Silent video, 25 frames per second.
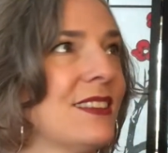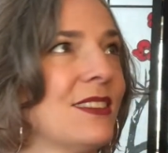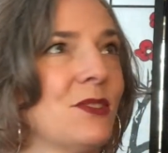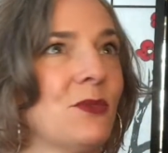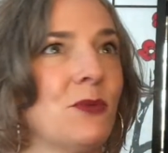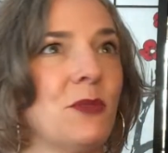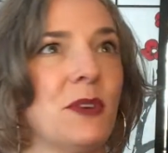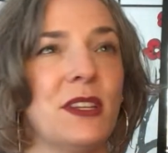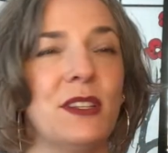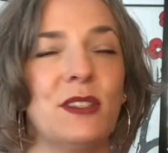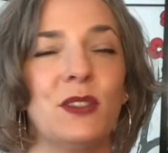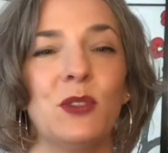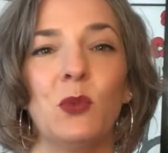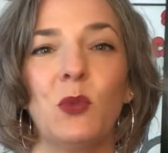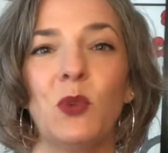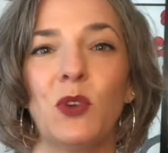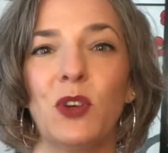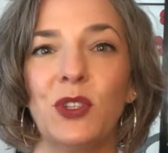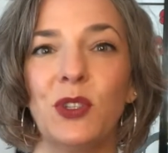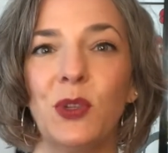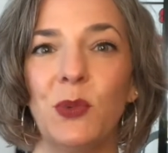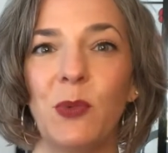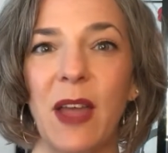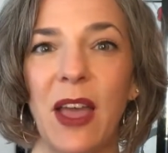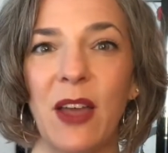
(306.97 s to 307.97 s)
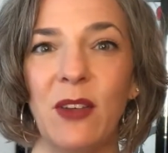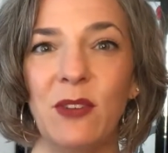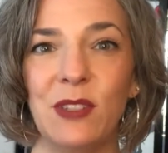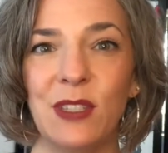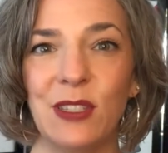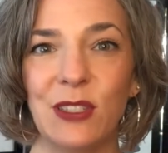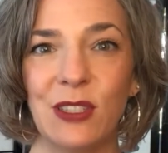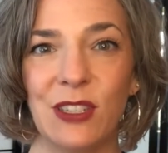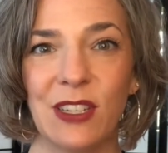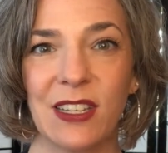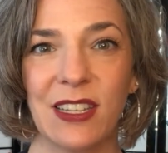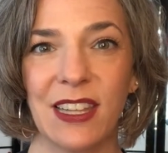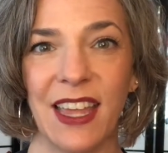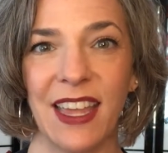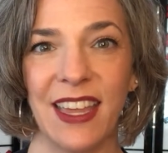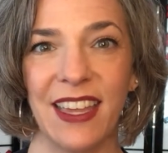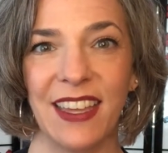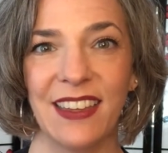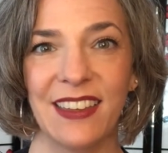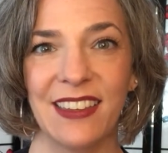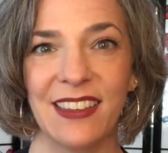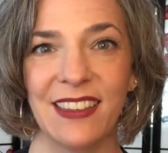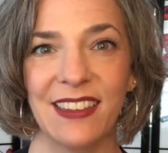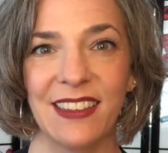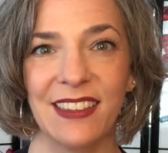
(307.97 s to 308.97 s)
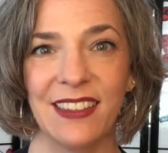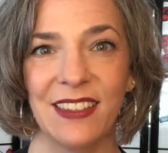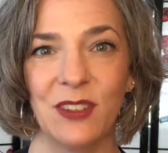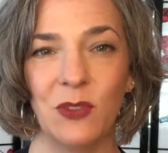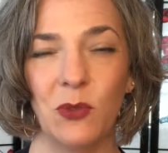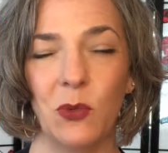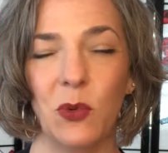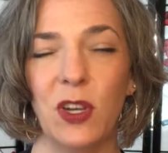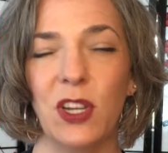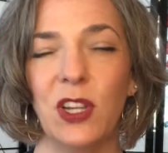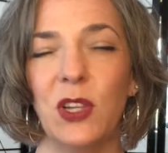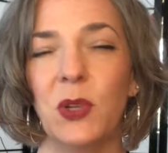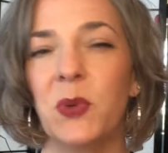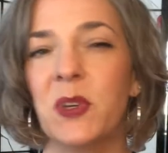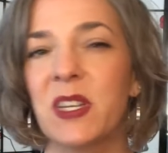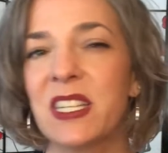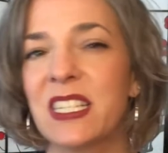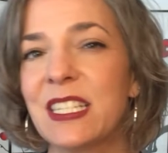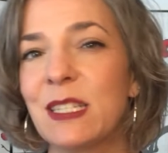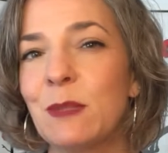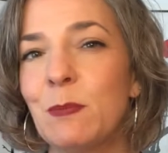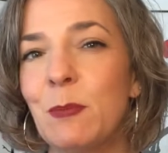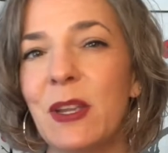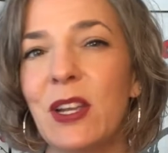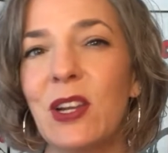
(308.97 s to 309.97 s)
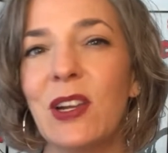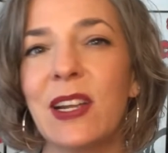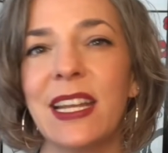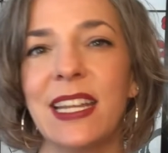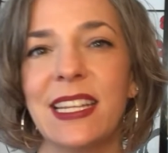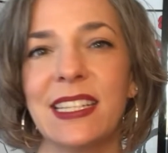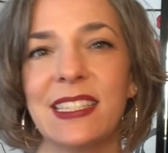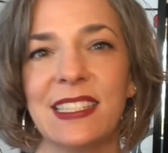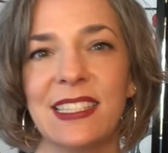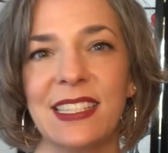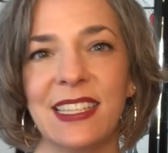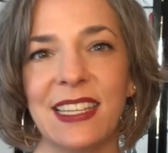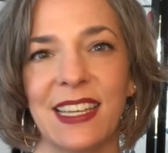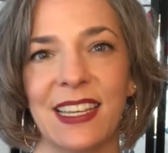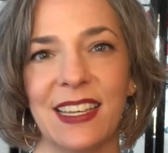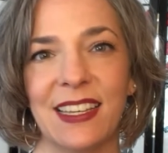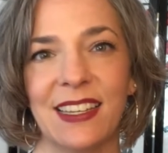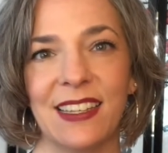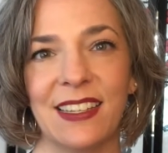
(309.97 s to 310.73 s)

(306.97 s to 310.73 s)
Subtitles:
What does the world around you look like? What are you experiencing?